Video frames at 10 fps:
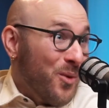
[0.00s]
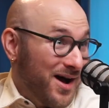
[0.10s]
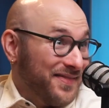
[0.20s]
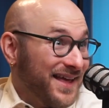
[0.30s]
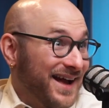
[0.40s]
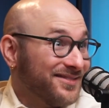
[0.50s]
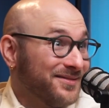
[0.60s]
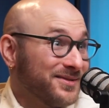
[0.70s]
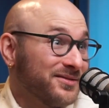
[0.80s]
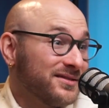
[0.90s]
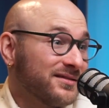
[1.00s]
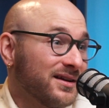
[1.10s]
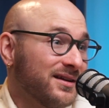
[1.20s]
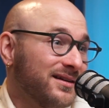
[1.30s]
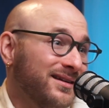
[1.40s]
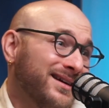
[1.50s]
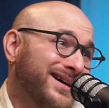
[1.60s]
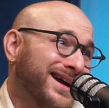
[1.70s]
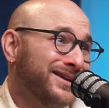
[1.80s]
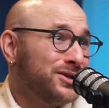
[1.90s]
want that. Sometimes they're just like, yeah,
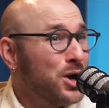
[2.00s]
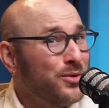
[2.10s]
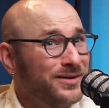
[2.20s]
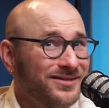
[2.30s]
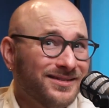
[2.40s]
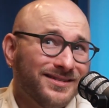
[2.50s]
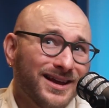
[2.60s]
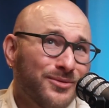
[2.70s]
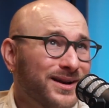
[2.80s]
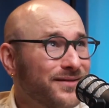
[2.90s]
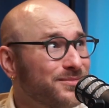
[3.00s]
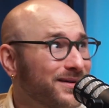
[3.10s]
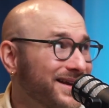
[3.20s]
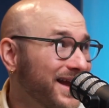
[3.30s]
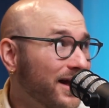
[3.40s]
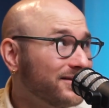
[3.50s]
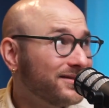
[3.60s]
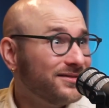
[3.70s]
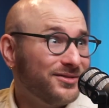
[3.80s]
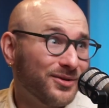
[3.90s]
I know. It's just like what everybody else
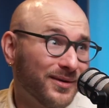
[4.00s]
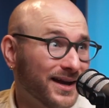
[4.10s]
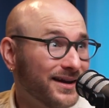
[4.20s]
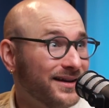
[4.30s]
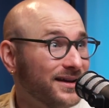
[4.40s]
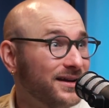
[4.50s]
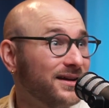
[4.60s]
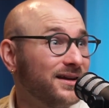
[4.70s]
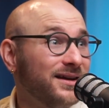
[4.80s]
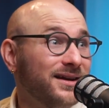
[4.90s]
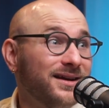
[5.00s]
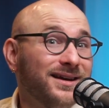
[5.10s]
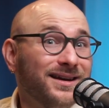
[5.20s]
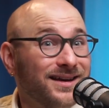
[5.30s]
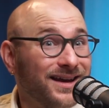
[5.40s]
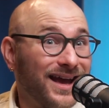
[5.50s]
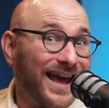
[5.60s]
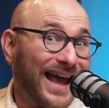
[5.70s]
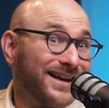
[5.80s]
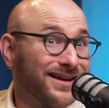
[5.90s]
is doing
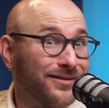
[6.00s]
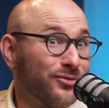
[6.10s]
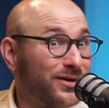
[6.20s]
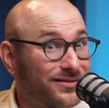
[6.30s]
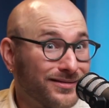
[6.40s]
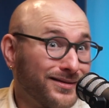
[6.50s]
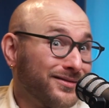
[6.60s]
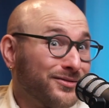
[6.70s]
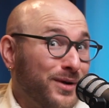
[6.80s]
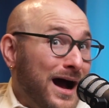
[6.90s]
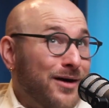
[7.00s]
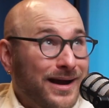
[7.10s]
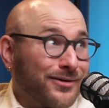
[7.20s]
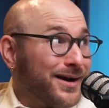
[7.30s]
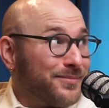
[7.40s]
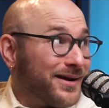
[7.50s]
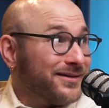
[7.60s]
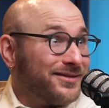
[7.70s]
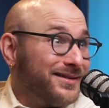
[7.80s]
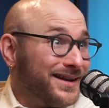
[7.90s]
and it was this is how my
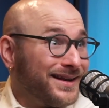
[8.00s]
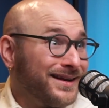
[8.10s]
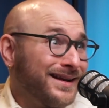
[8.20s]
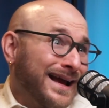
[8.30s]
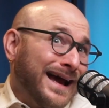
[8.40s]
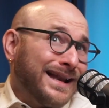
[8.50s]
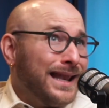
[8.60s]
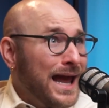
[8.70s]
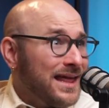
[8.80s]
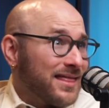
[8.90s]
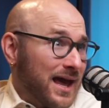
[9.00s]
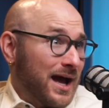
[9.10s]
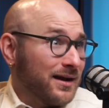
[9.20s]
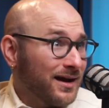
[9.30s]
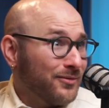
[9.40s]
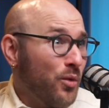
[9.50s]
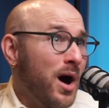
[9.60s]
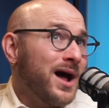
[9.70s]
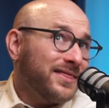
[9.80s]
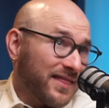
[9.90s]
grandparents did it and i kind of like that i
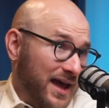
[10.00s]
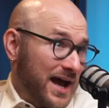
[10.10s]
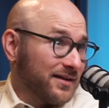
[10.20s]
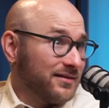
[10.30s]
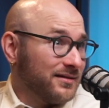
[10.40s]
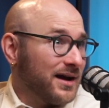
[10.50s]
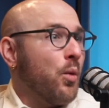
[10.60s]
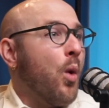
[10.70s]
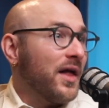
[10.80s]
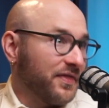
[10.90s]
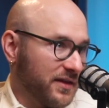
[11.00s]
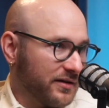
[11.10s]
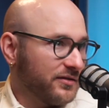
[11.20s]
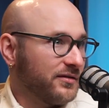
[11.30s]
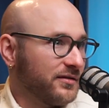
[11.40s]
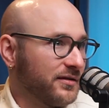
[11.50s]
want that i want this